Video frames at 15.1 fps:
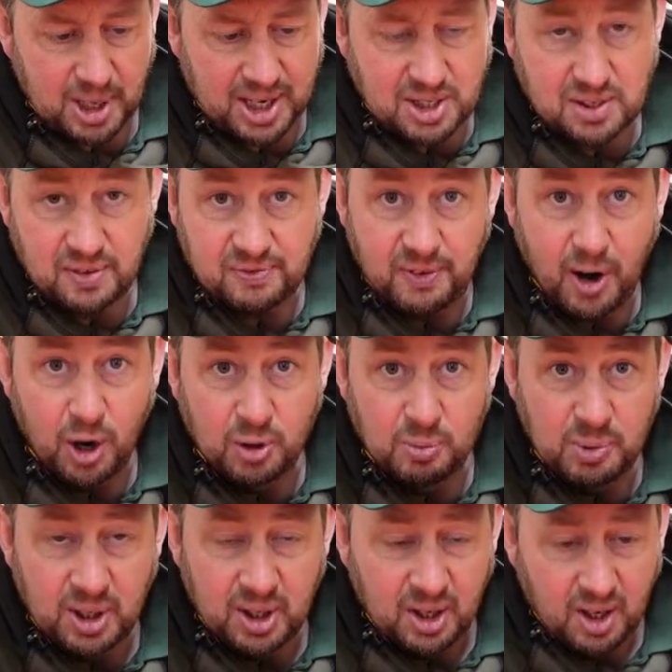piece of
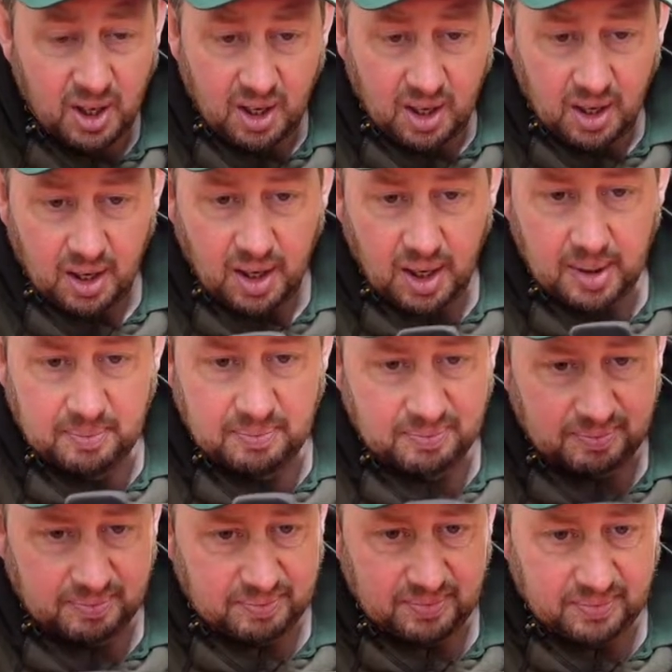foam.
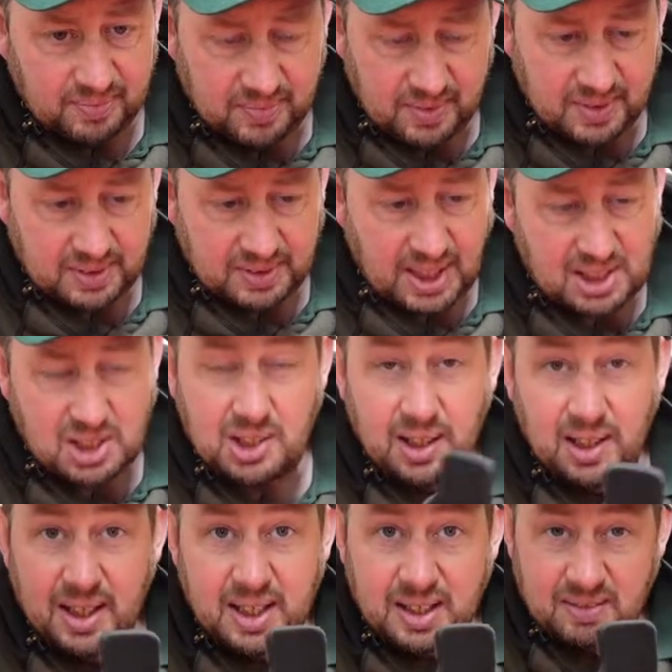That's
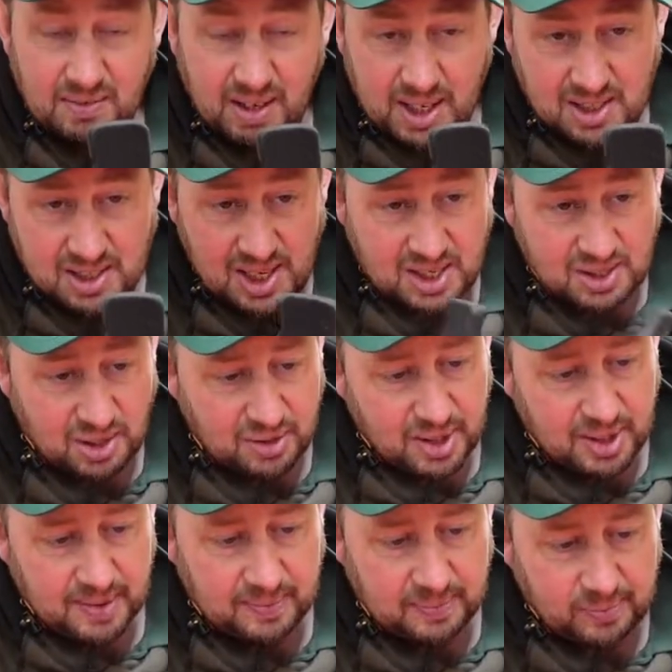clean. It says on
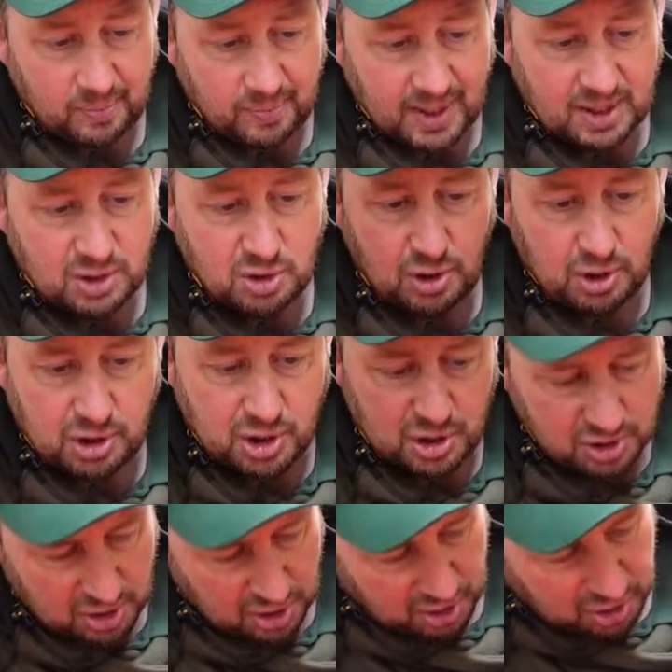the instructions that you